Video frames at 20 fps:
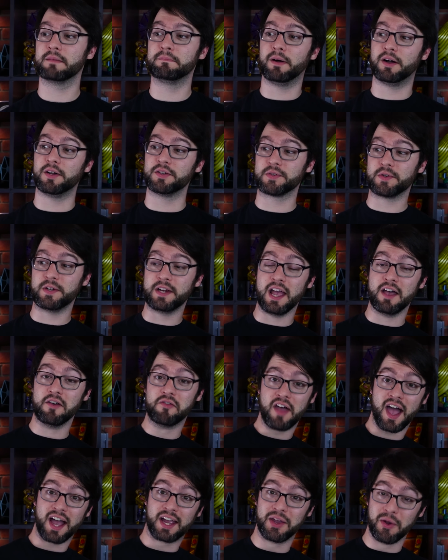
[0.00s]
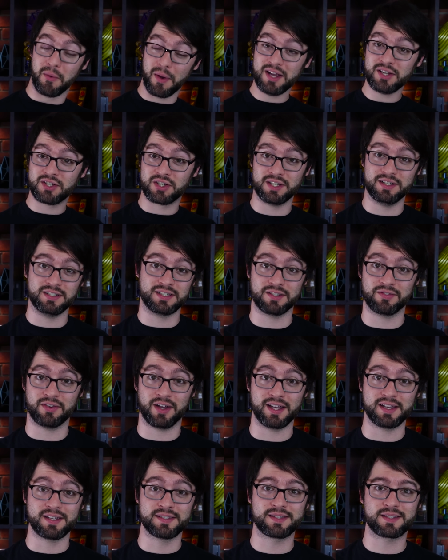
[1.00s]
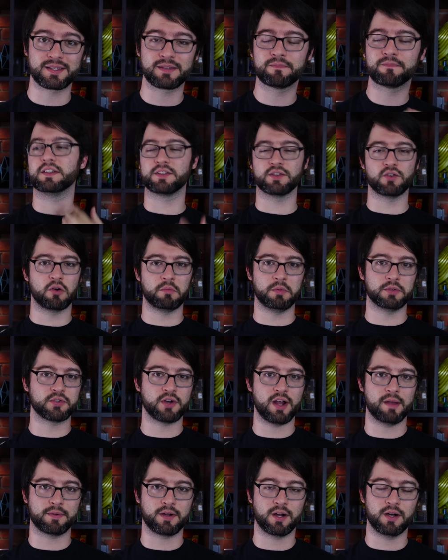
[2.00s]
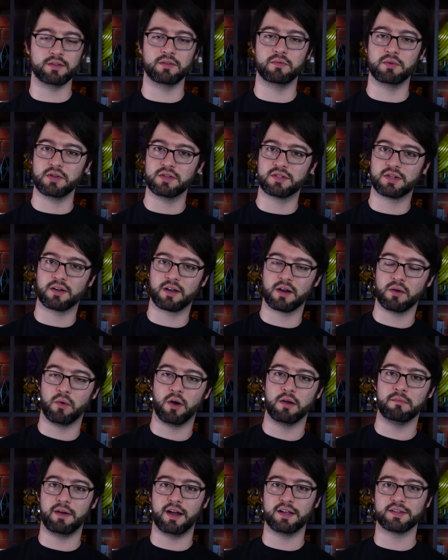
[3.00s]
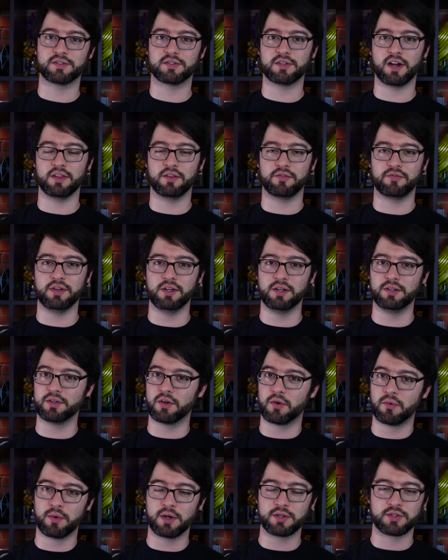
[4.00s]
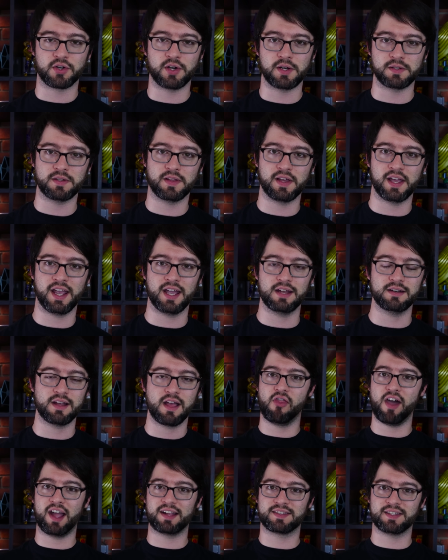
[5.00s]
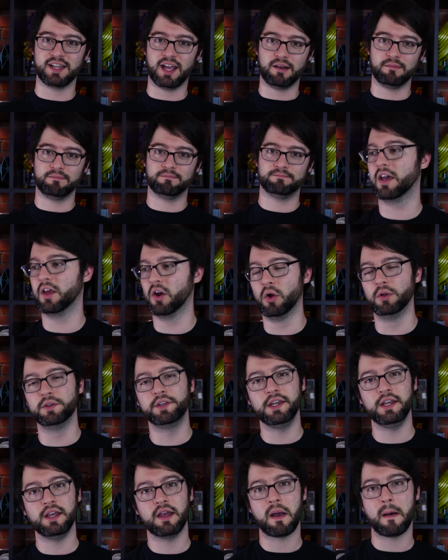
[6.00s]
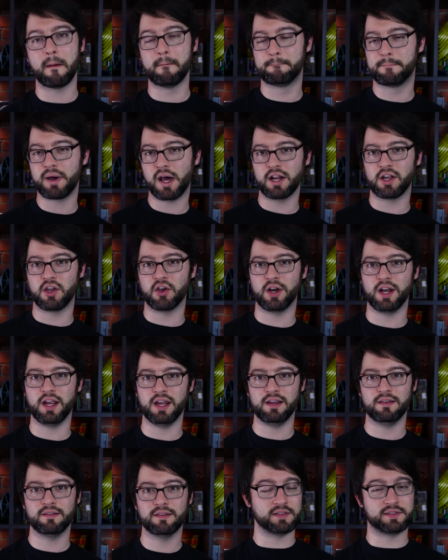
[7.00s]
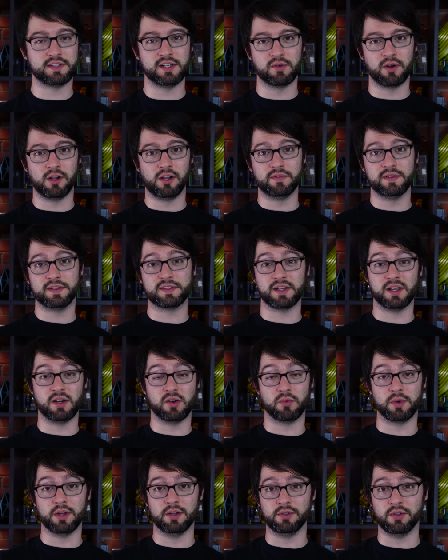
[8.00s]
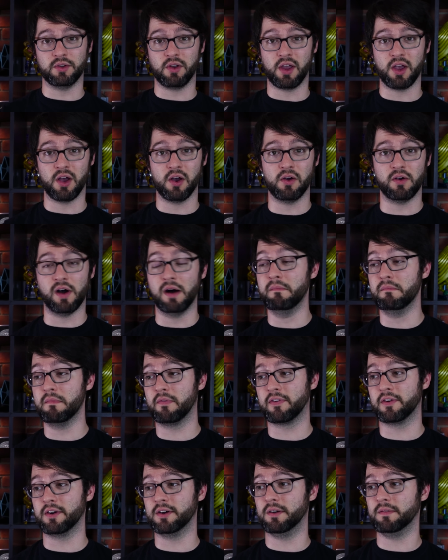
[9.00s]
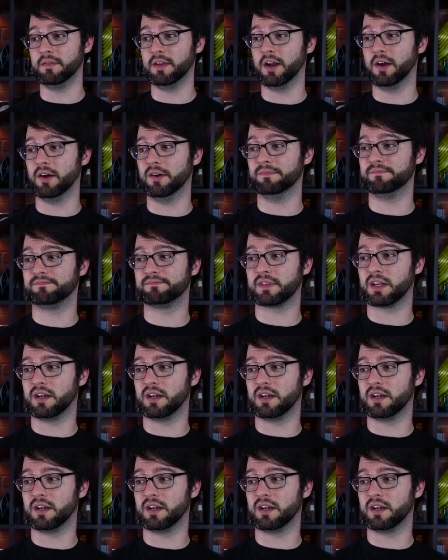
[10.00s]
Compulsory Evacuation Device is a normal trap card where you target one monster on the field, return it to the hand. That's it. An oldie, but a goodie. Has seen relevance in real Yu-Gi-Oh! For, you know,